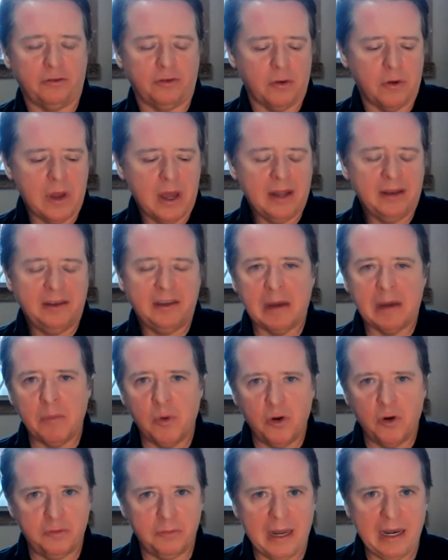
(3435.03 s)
So
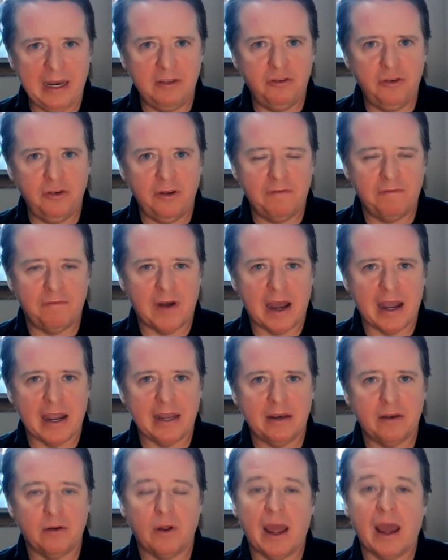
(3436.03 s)
demo as many as you can
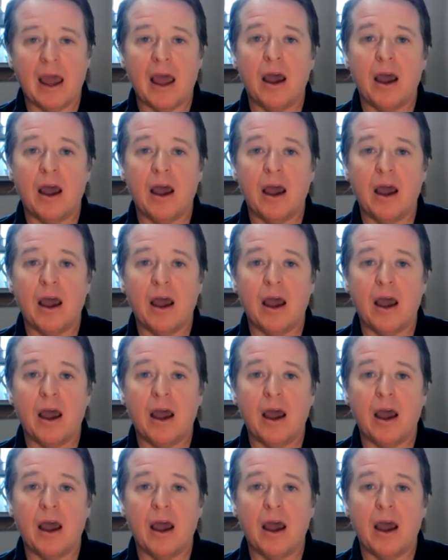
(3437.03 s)
find.